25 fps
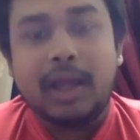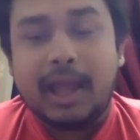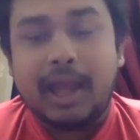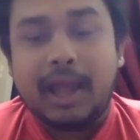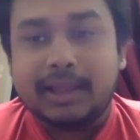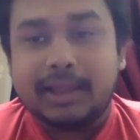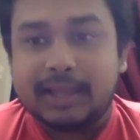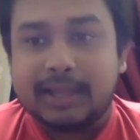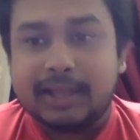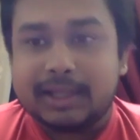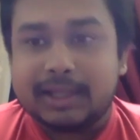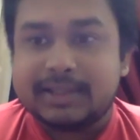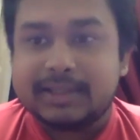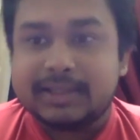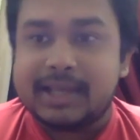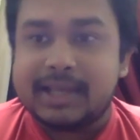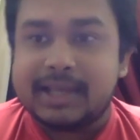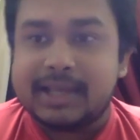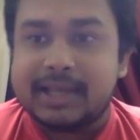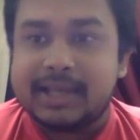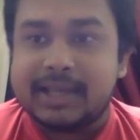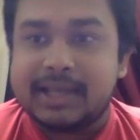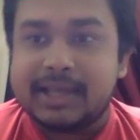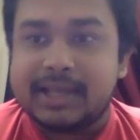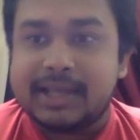and then
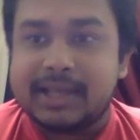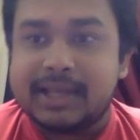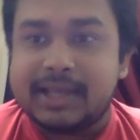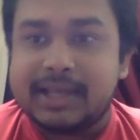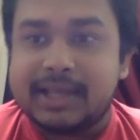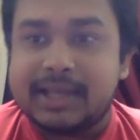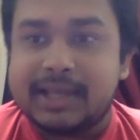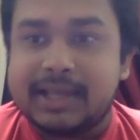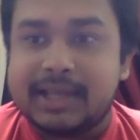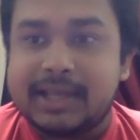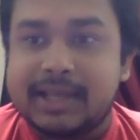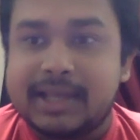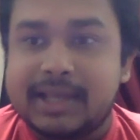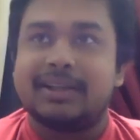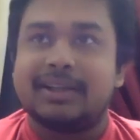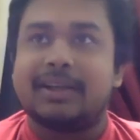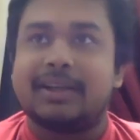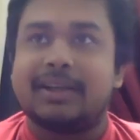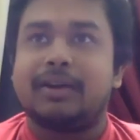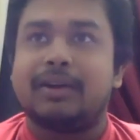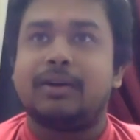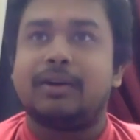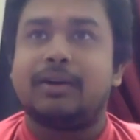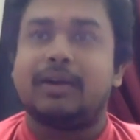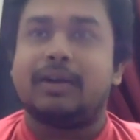second match
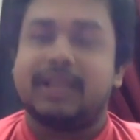if